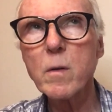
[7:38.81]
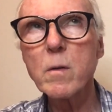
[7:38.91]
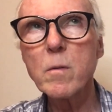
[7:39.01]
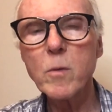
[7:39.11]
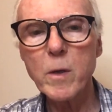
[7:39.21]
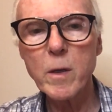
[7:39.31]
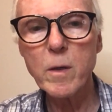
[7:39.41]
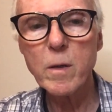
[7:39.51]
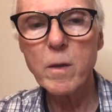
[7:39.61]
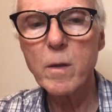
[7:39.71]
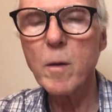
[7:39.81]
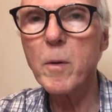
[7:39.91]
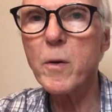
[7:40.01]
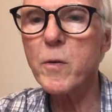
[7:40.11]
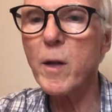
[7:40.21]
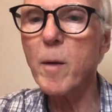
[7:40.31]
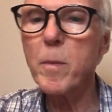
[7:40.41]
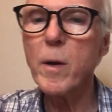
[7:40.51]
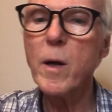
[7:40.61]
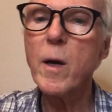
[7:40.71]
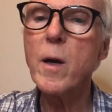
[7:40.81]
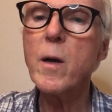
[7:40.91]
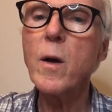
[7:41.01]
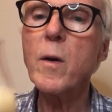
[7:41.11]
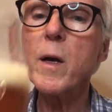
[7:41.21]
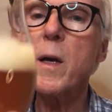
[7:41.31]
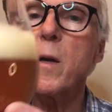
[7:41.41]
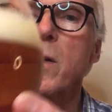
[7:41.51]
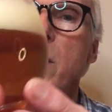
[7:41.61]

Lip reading: Oh boy, I better stop. Okay.